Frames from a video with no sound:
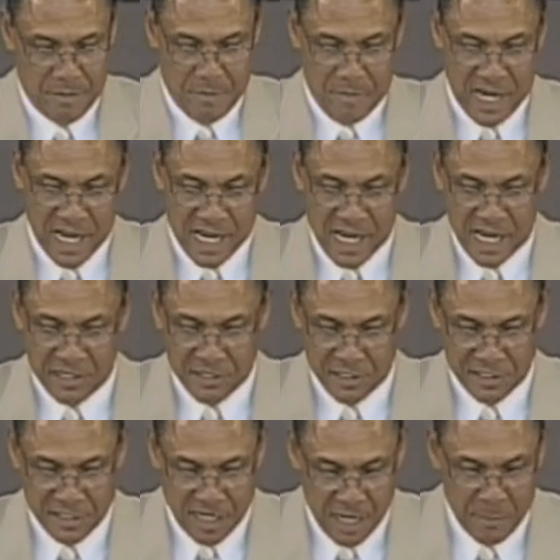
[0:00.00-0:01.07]
May I also,
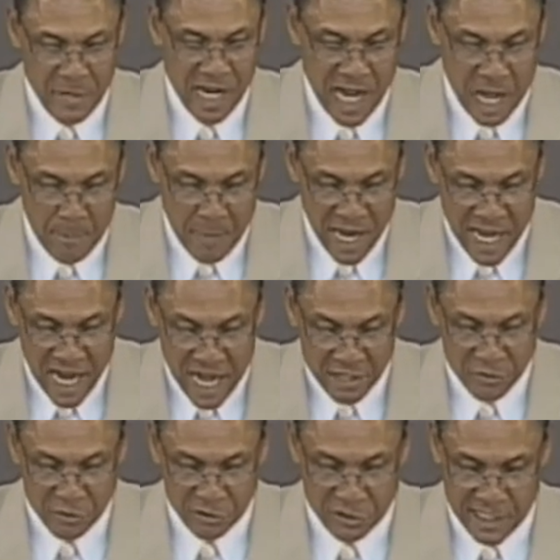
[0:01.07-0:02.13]
may, may I
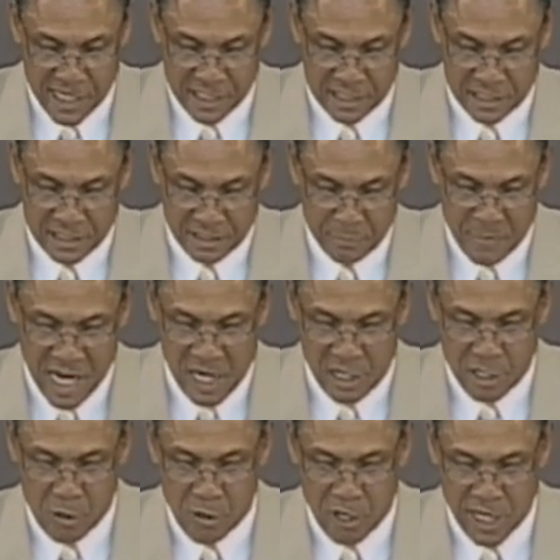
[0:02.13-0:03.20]
also thank the
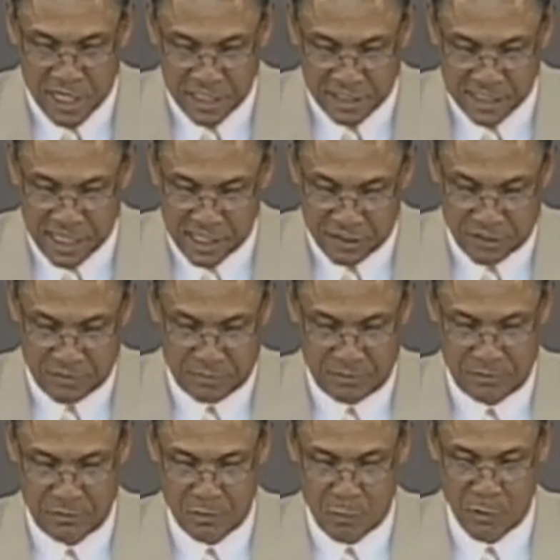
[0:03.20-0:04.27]
Marlin organization
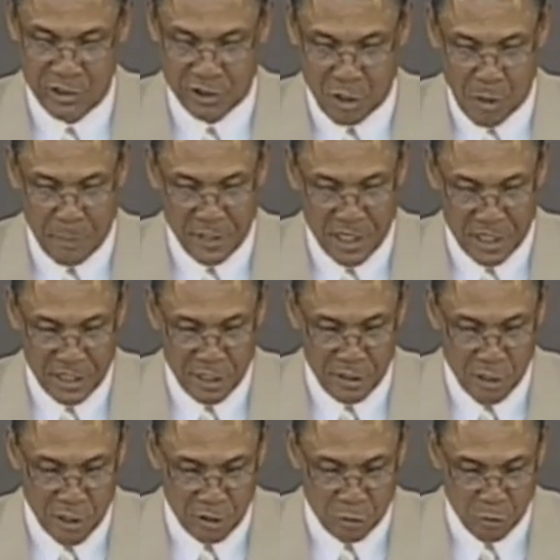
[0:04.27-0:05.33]
which opened the
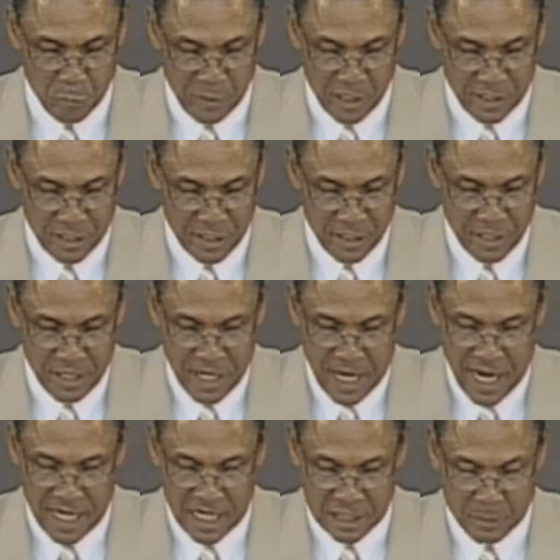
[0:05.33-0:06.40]
door to me,
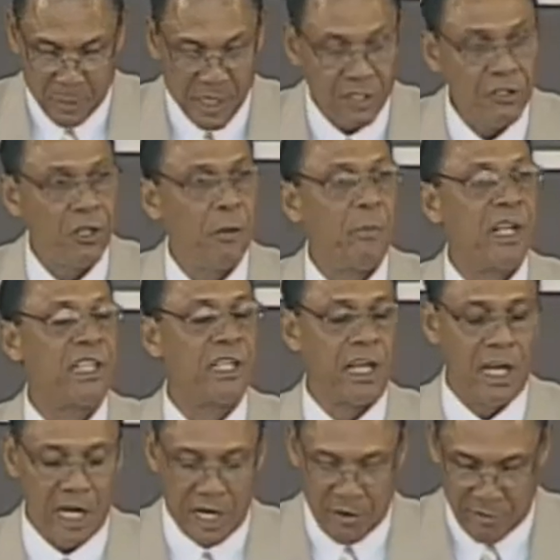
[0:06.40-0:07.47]
and especially Mr.
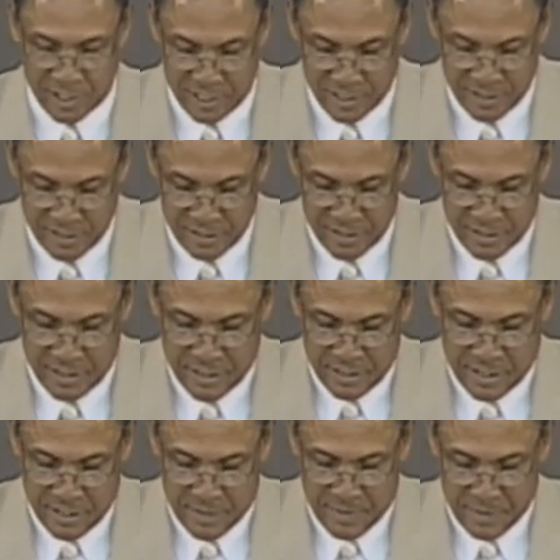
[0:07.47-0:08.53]
Henry,
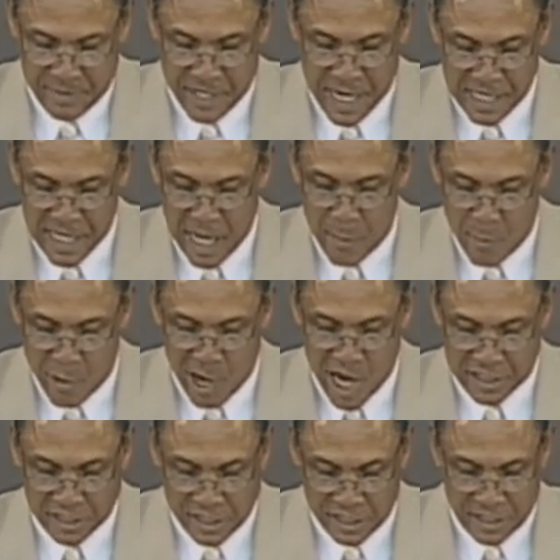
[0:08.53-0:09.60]
Dave
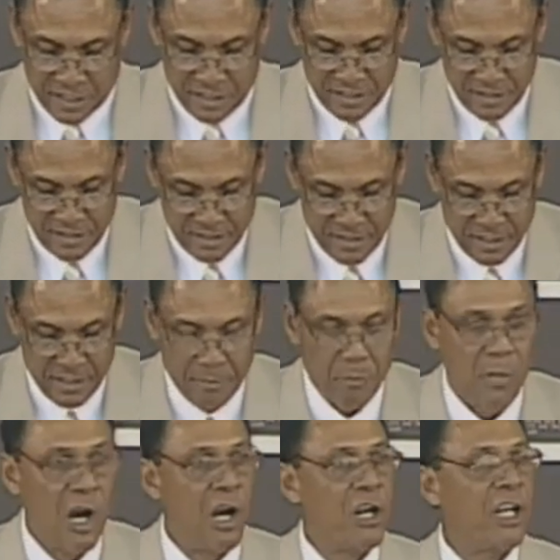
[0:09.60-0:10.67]
Dombrowski,
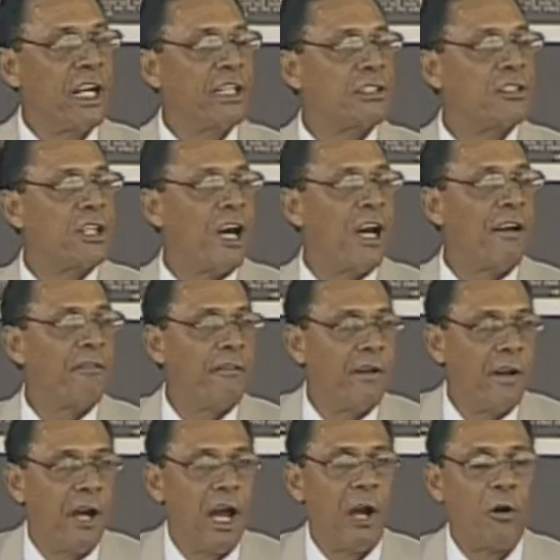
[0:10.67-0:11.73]
Marlin staff,
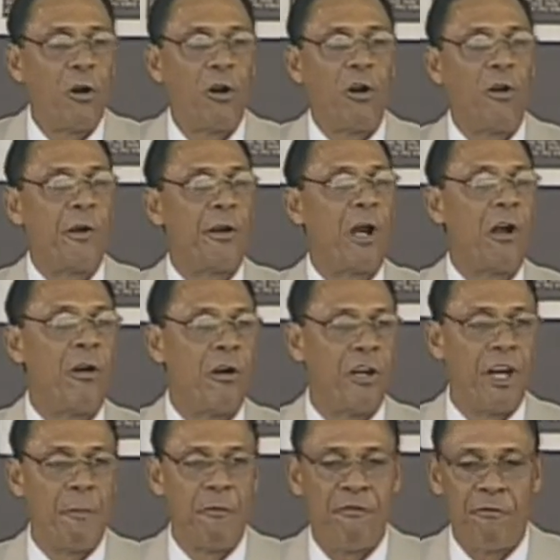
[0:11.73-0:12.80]
and all, all
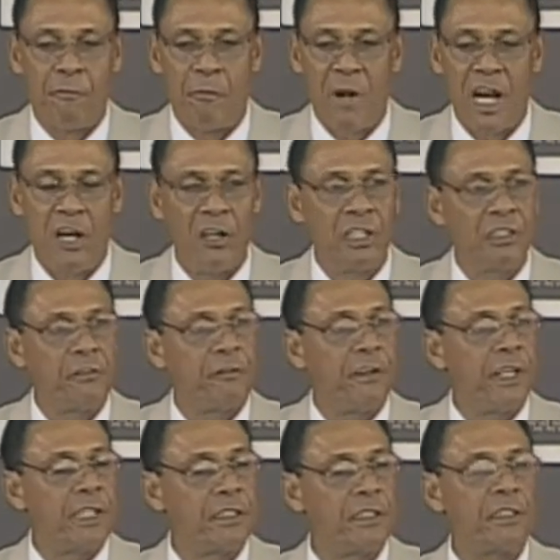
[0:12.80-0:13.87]
the Marlins
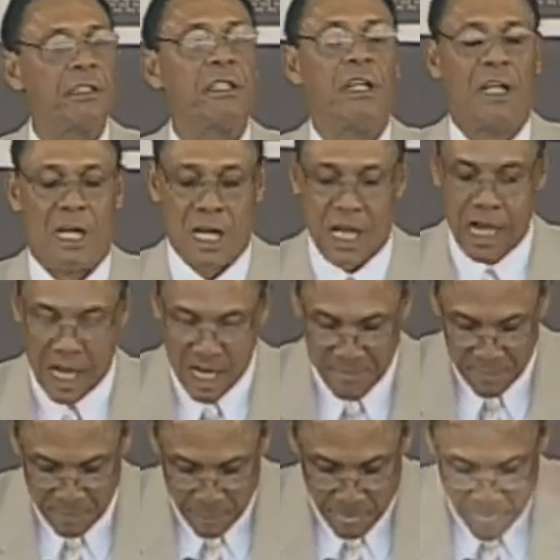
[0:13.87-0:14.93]
fans and